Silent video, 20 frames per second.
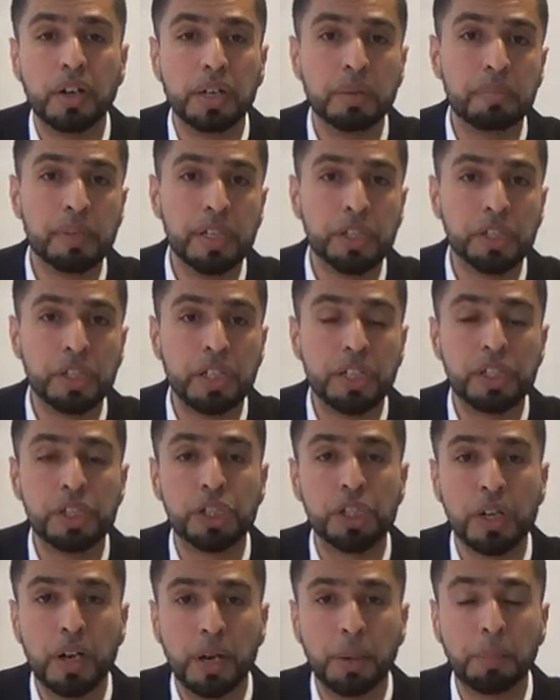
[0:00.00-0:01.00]
immediately
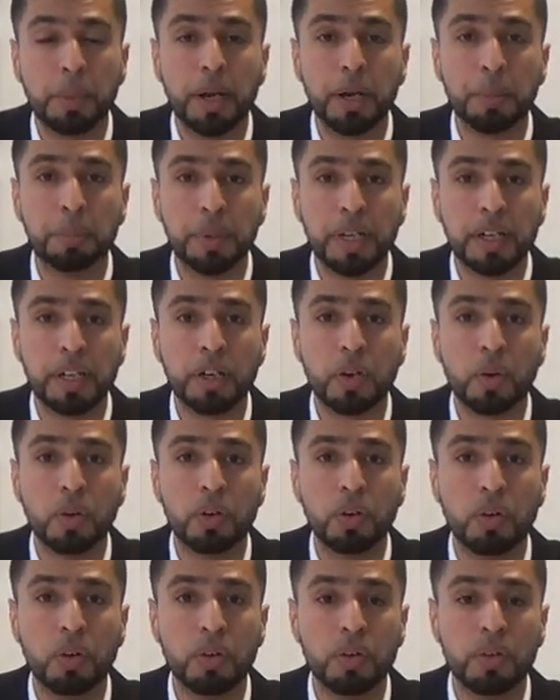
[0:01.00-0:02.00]
share my opinion
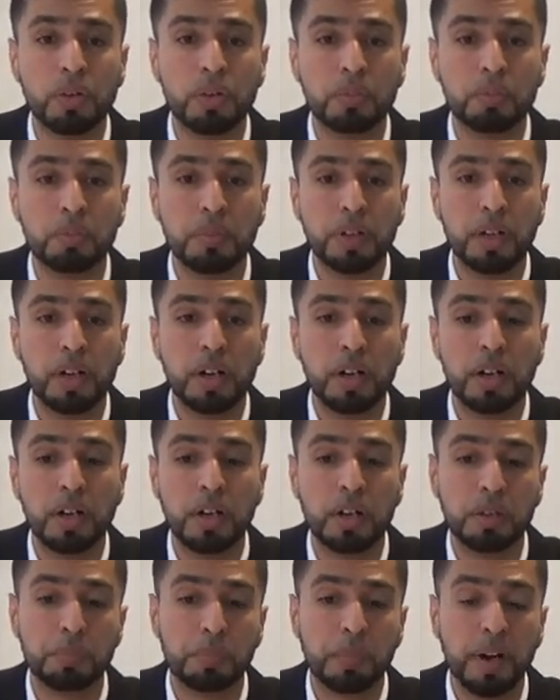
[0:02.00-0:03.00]
on
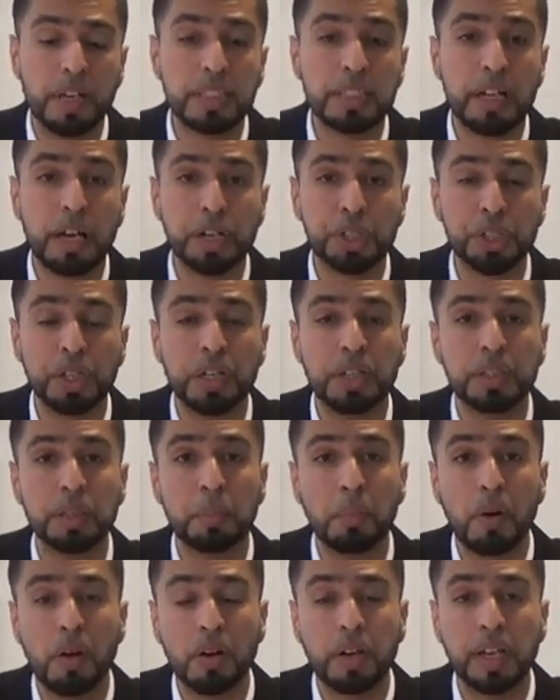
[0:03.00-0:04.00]
price action in
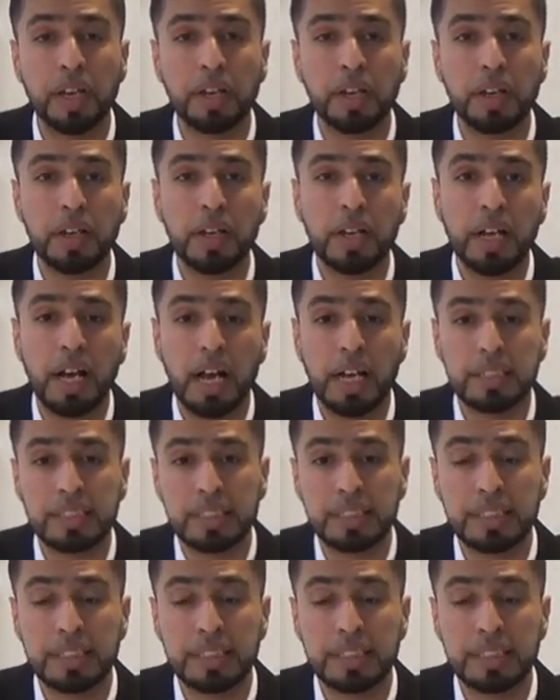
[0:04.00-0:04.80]
the market as